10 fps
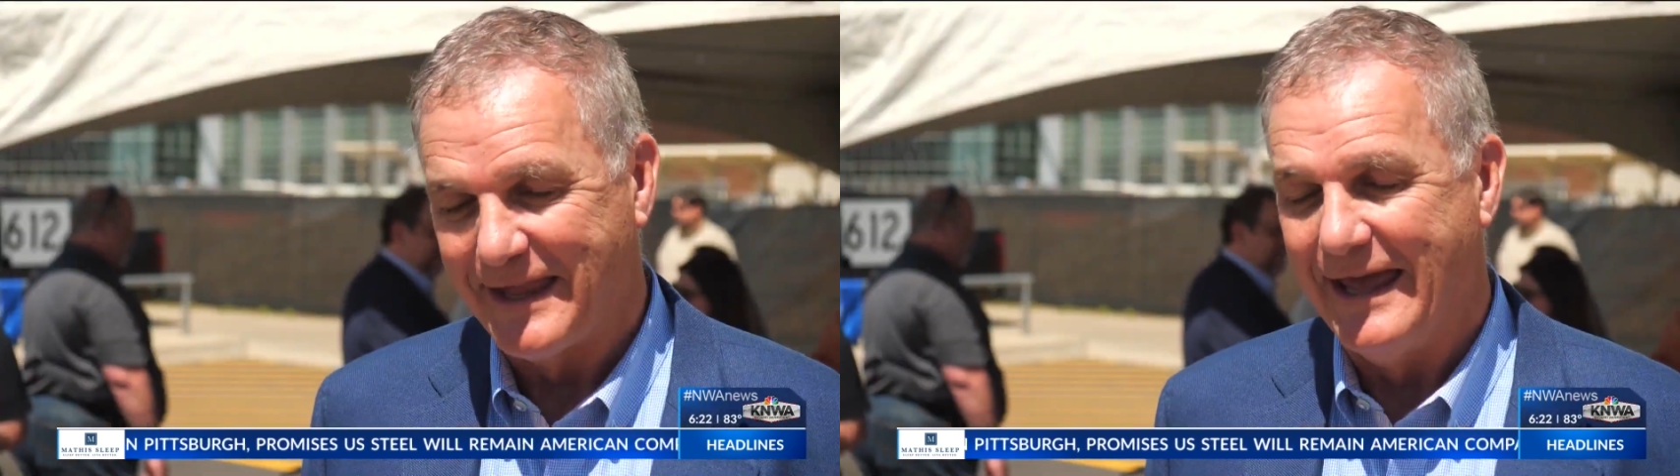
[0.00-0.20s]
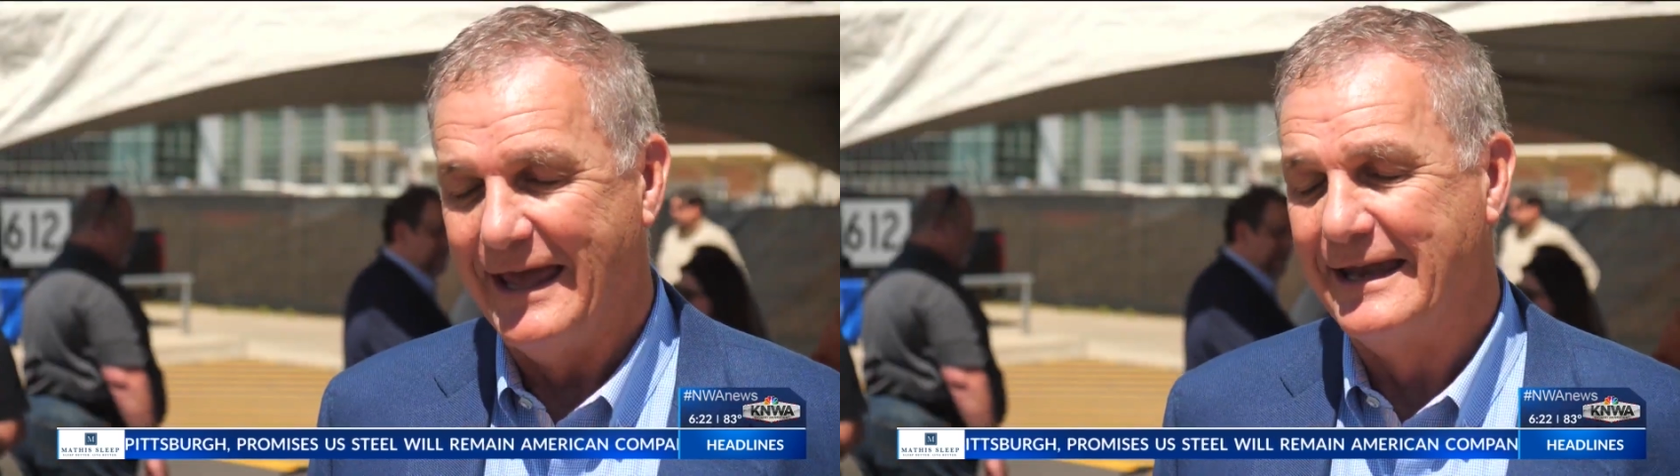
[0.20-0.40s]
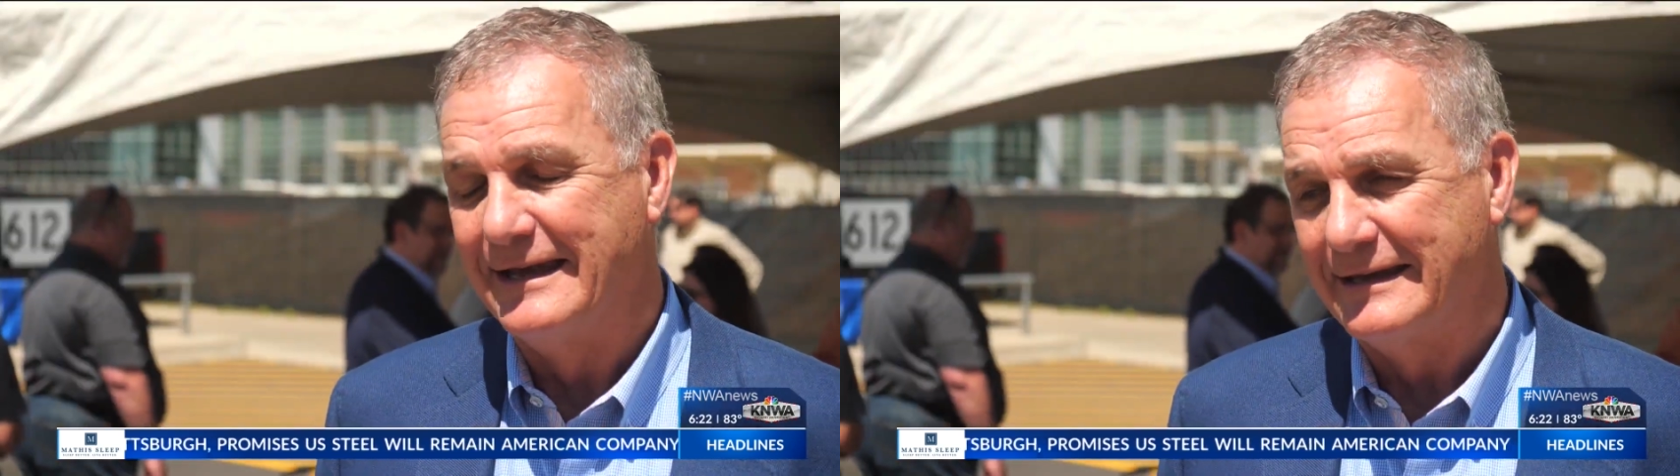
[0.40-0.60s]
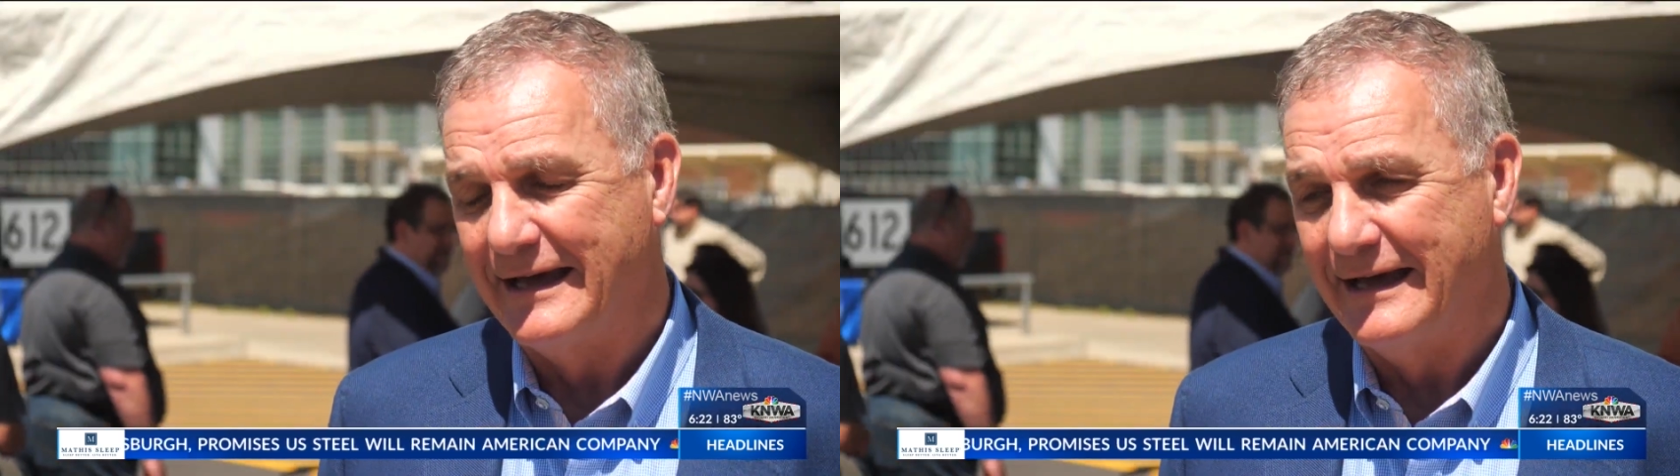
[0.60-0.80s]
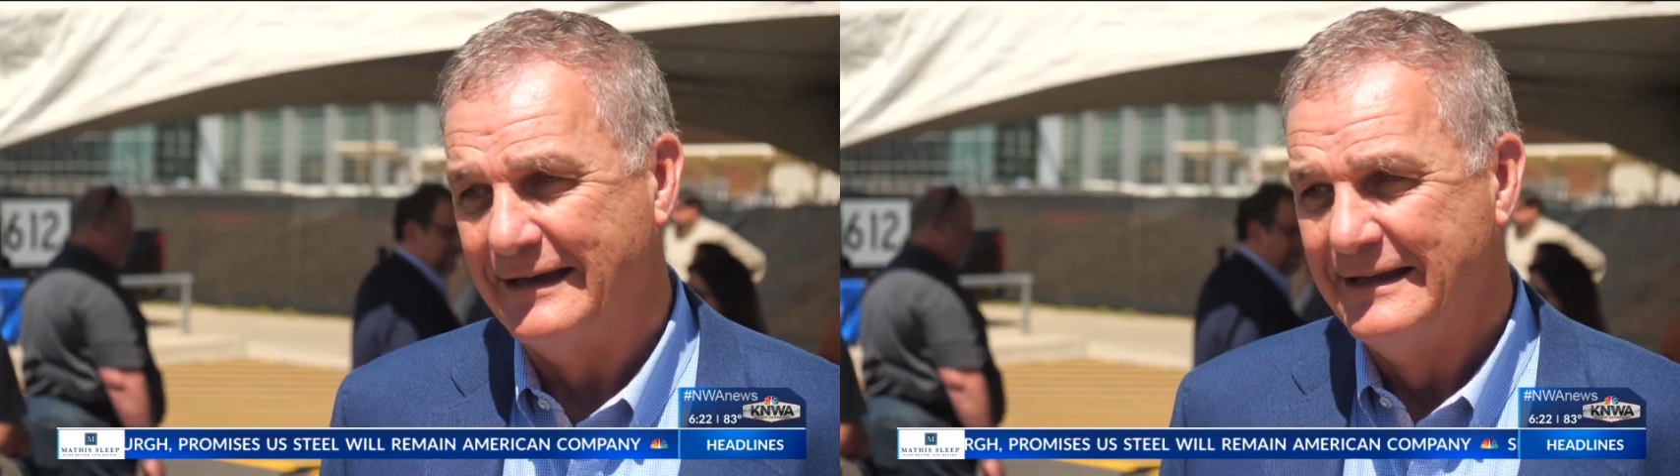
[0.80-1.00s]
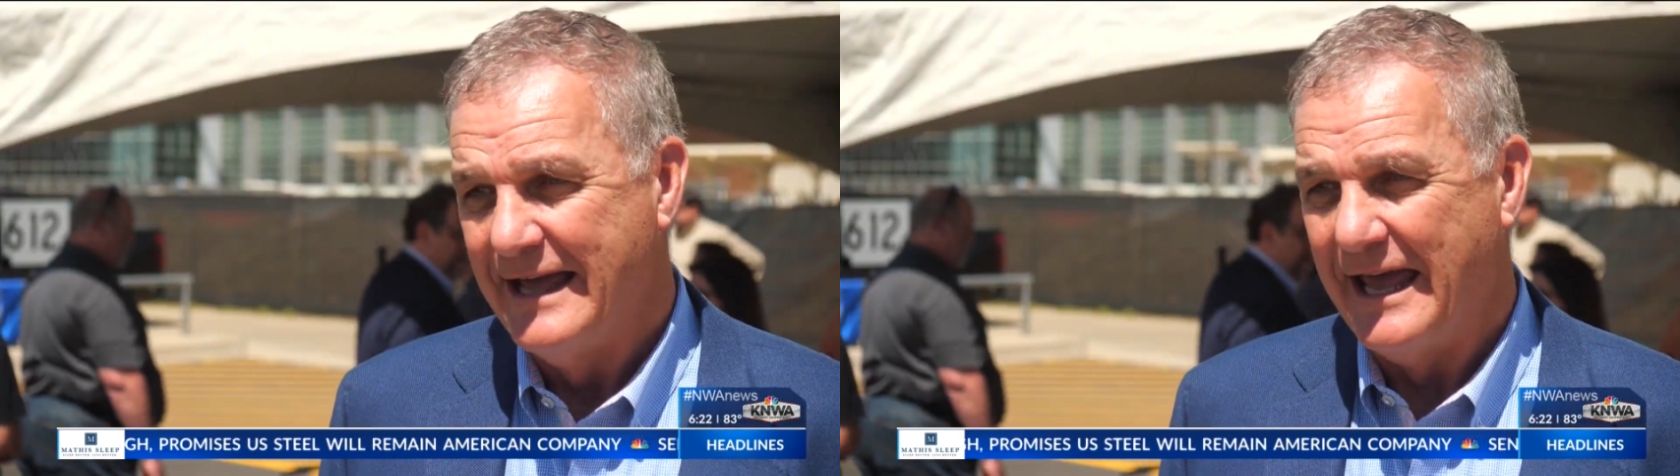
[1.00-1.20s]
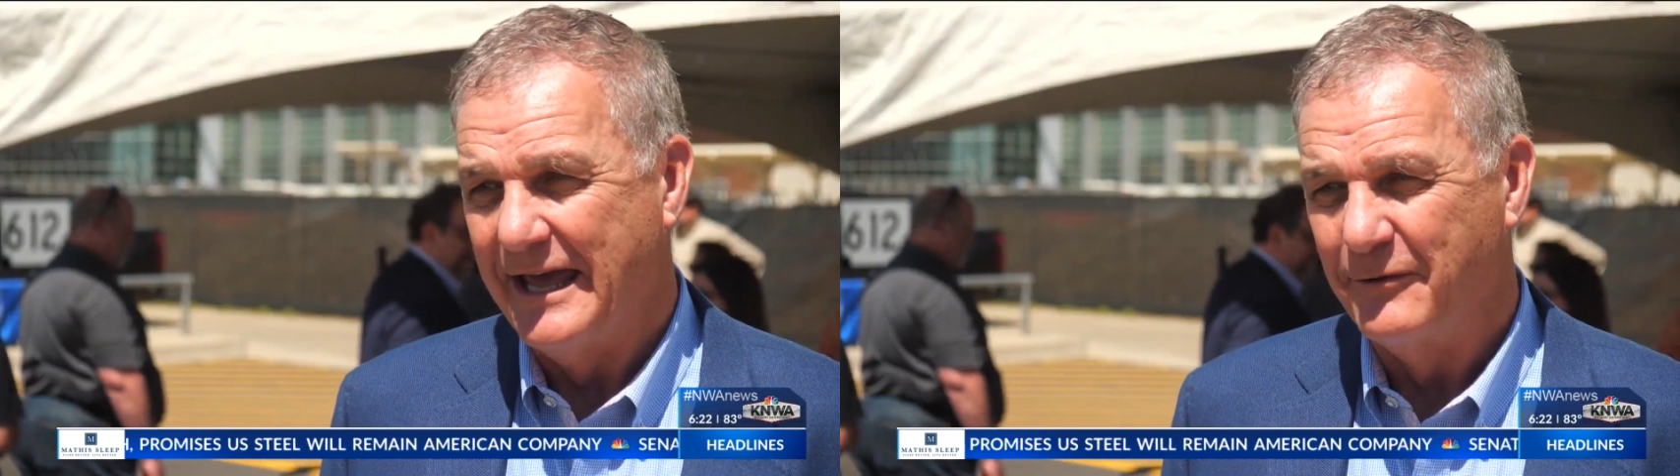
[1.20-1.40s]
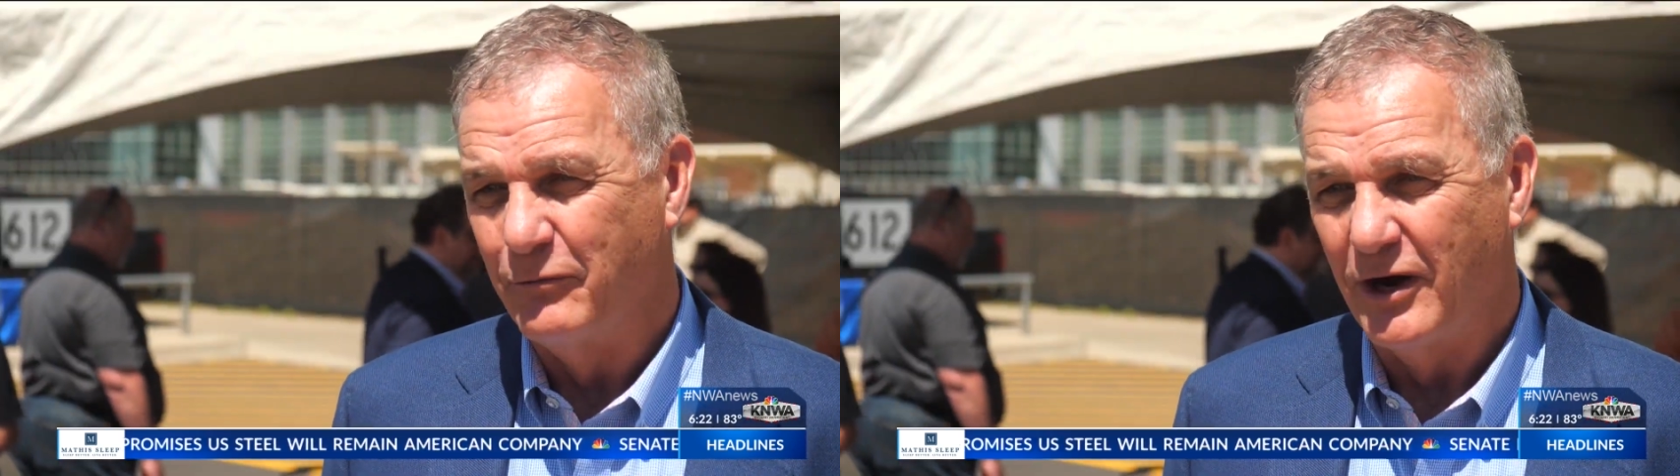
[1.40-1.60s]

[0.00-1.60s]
and uh, and